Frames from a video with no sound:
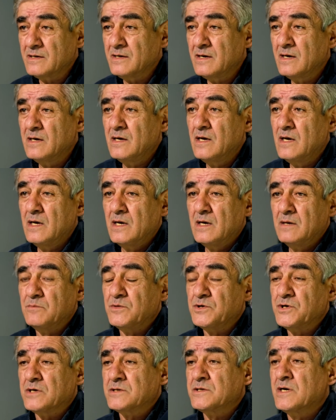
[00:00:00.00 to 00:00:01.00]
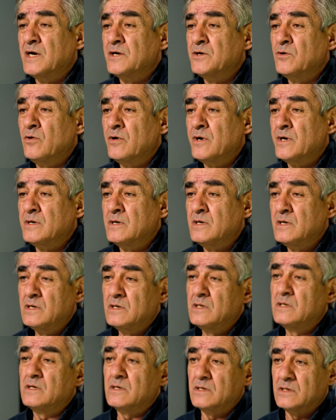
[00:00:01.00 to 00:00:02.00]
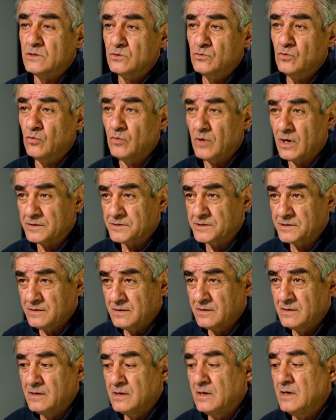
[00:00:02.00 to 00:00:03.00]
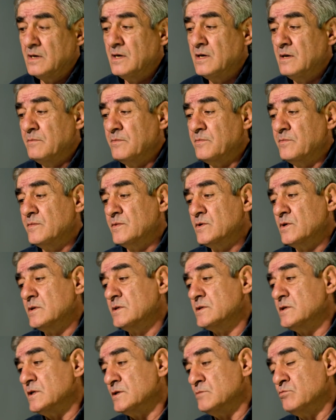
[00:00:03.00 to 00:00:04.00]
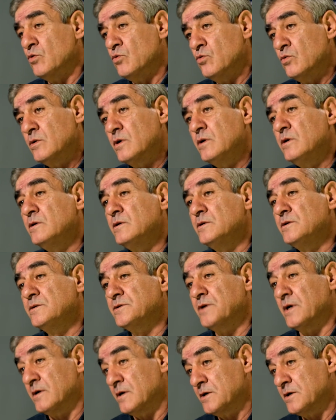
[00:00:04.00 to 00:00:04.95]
mean? It may even be surprising. Internationally